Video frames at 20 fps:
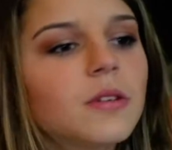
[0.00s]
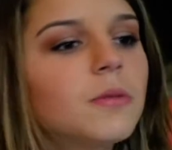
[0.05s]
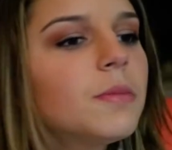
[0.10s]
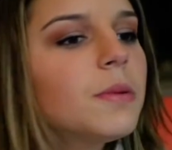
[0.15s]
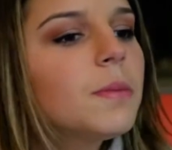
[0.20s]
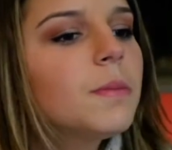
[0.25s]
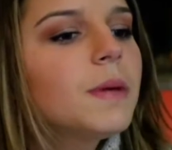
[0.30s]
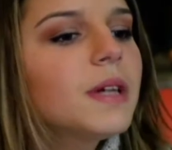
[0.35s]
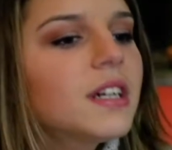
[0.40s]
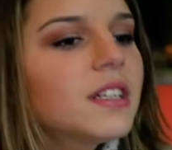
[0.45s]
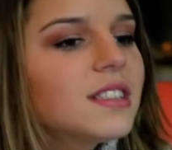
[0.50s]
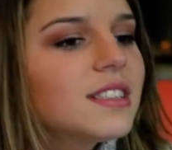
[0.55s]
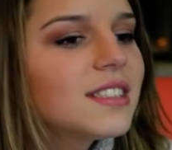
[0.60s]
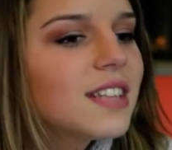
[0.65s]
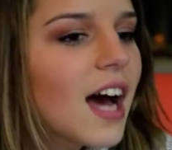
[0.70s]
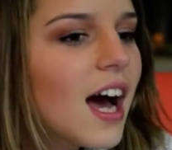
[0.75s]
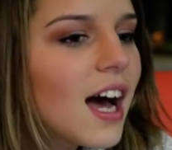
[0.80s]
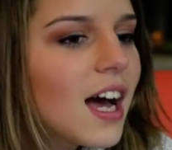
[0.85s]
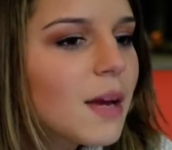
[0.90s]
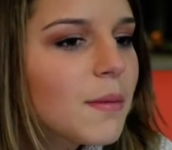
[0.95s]
But because
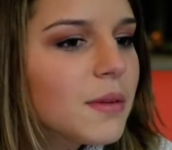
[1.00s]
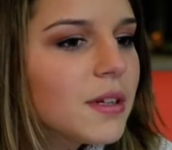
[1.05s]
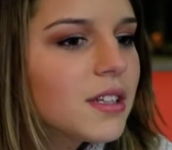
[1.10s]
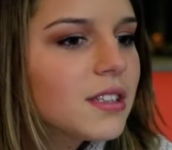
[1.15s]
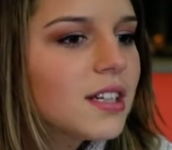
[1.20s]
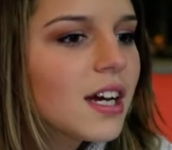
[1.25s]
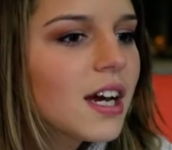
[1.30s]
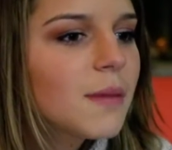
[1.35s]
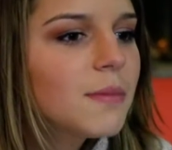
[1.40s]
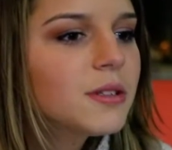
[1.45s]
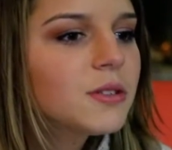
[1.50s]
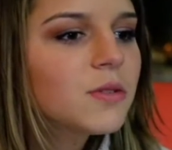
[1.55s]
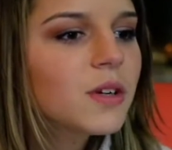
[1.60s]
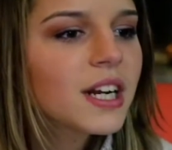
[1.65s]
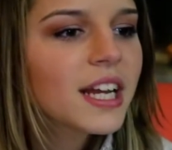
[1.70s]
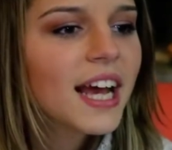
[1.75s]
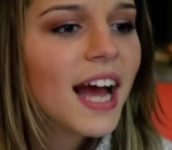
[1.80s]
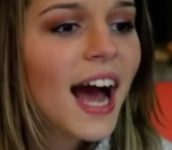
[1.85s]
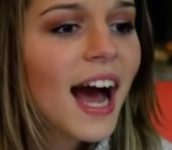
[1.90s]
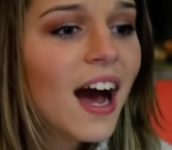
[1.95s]
time is
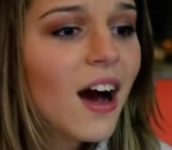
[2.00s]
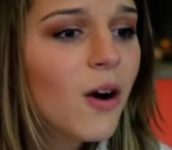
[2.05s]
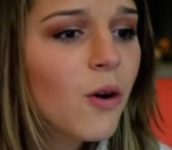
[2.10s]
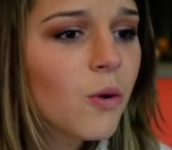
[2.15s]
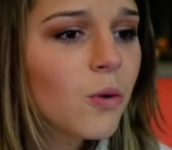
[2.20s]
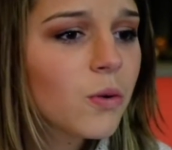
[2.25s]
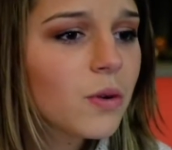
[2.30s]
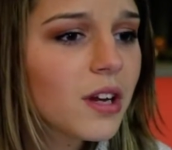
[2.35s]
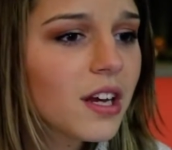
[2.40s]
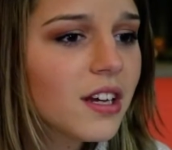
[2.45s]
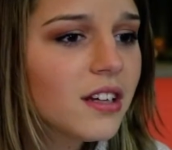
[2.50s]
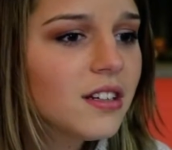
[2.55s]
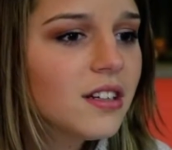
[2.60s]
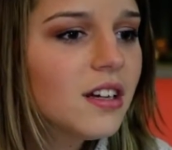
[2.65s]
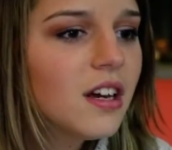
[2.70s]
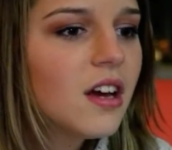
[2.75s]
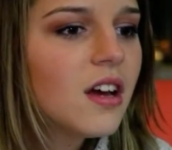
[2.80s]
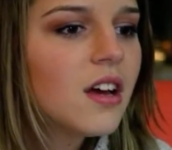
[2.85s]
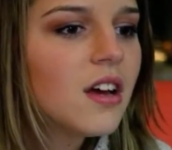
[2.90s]
running out, and